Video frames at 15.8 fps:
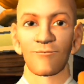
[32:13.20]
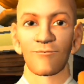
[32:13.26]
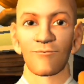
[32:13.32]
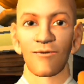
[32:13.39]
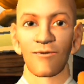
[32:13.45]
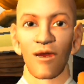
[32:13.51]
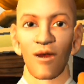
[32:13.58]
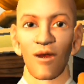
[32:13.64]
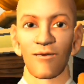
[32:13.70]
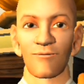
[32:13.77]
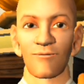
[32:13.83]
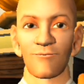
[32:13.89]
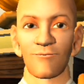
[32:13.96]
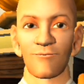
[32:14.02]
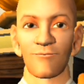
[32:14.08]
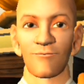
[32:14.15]

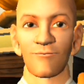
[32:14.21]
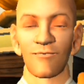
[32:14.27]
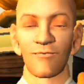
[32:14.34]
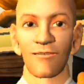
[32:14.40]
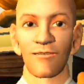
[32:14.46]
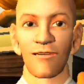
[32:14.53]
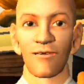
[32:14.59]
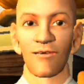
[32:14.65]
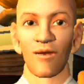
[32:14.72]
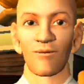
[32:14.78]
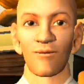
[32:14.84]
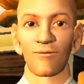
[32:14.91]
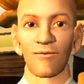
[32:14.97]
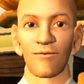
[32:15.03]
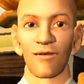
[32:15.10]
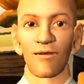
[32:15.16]
And someone
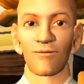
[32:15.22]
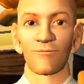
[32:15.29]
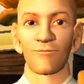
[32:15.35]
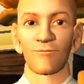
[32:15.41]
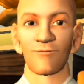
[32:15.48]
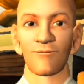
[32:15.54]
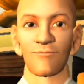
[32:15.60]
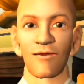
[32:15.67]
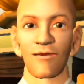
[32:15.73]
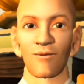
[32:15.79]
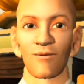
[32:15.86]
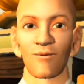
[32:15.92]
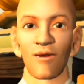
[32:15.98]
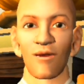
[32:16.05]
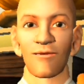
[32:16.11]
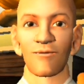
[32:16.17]
else said, this is
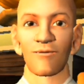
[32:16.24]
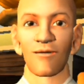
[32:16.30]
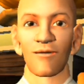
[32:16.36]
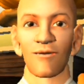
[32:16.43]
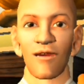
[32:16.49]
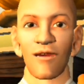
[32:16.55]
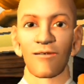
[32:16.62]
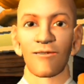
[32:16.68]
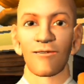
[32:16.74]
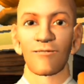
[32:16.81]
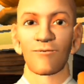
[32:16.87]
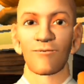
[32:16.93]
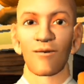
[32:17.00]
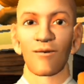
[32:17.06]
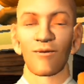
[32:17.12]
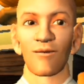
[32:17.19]
a good reminder to just
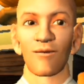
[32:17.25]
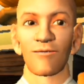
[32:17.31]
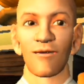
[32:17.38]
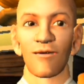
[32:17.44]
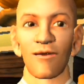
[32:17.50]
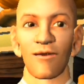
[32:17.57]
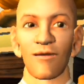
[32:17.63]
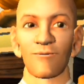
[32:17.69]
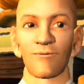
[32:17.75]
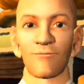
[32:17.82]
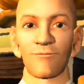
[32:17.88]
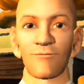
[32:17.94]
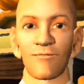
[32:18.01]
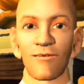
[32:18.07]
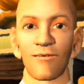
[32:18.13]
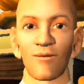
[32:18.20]
relax and see things
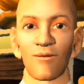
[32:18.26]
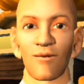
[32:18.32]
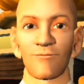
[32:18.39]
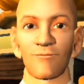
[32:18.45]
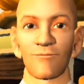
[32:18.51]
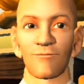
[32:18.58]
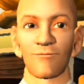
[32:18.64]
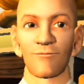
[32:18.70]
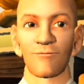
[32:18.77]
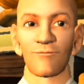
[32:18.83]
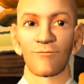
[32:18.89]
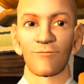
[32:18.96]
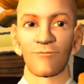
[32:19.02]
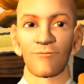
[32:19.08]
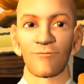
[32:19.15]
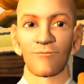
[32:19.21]
as they are.
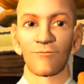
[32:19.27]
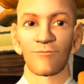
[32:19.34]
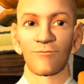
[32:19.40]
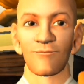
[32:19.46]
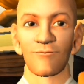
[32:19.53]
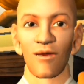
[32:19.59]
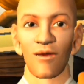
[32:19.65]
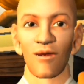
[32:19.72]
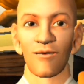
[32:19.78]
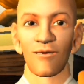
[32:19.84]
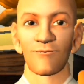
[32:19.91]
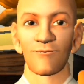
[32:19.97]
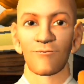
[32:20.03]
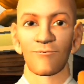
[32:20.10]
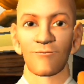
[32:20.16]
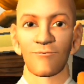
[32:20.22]

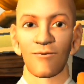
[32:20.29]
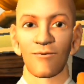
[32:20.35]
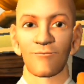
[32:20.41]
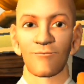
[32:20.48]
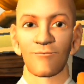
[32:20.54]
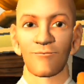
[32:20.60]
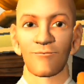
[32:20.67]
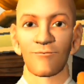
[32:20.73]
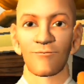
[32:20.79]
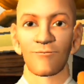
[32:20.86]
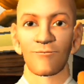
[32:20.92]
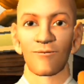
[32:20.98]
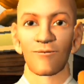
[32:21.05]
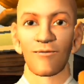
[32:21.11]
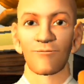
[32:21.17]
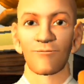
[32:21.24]
Exactly.
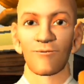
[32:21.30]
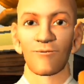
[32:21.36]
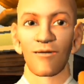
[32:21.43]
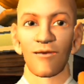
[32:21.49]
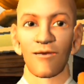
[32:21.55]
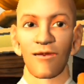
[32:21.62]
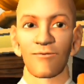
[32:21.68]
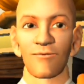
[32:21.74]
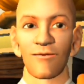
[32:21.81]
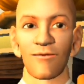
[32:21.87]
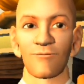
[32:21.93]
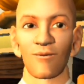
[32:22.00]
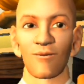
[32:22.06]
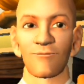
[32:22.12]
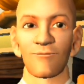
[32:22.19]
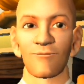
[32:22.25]
Relax and see things
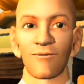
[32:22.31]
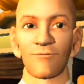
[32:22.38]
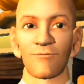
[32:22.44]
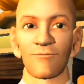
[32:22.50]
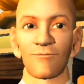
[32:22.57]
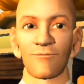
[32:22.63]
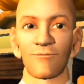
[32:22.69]
as they are.